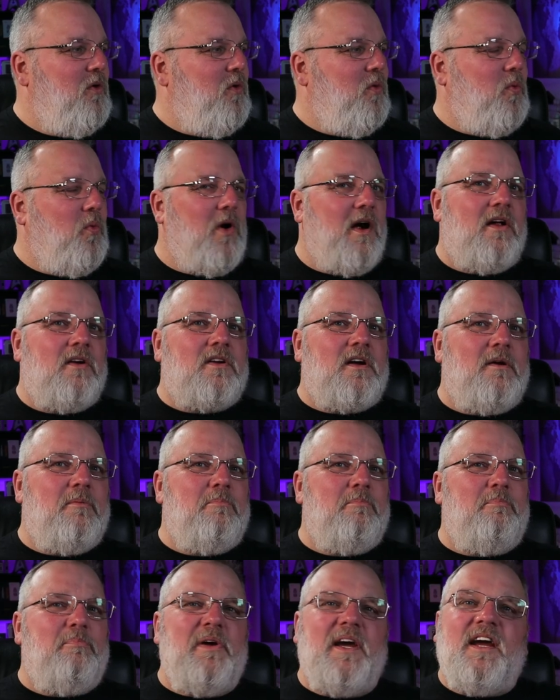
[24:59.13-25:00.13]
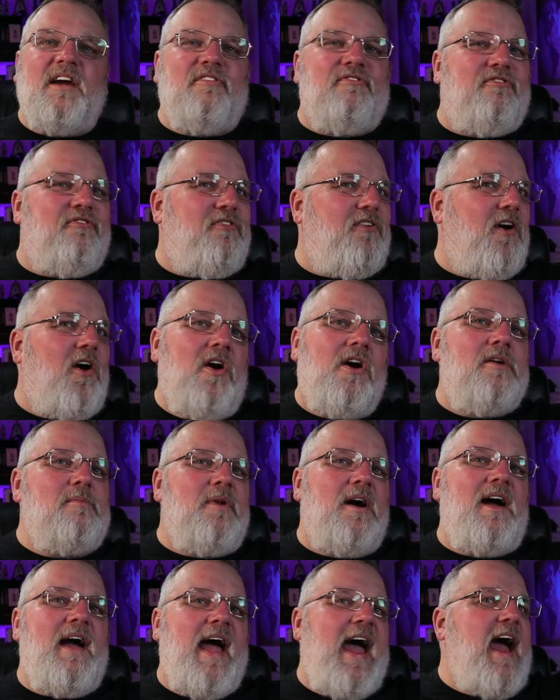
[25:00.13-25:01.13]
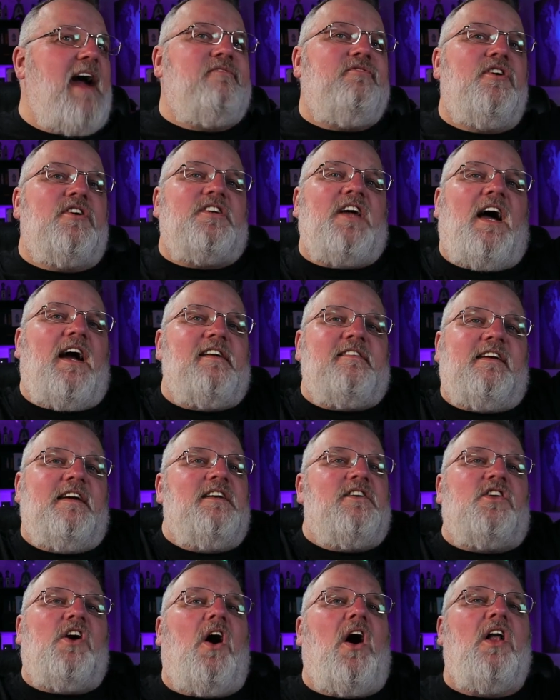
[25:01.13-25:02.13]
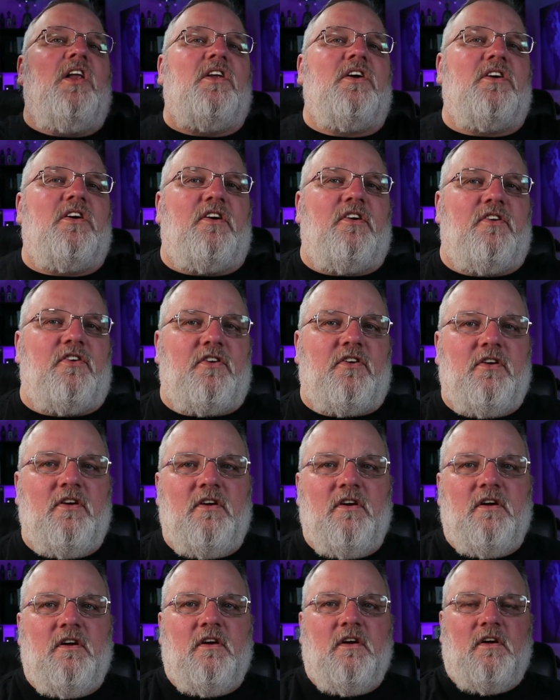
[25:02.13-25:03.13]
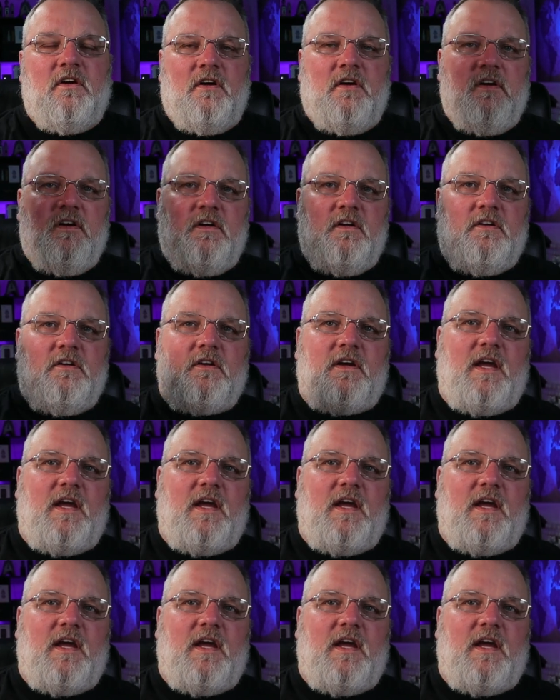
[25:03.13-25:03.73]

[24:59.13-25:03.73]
welcome big pharma advertising dollars? Oh. You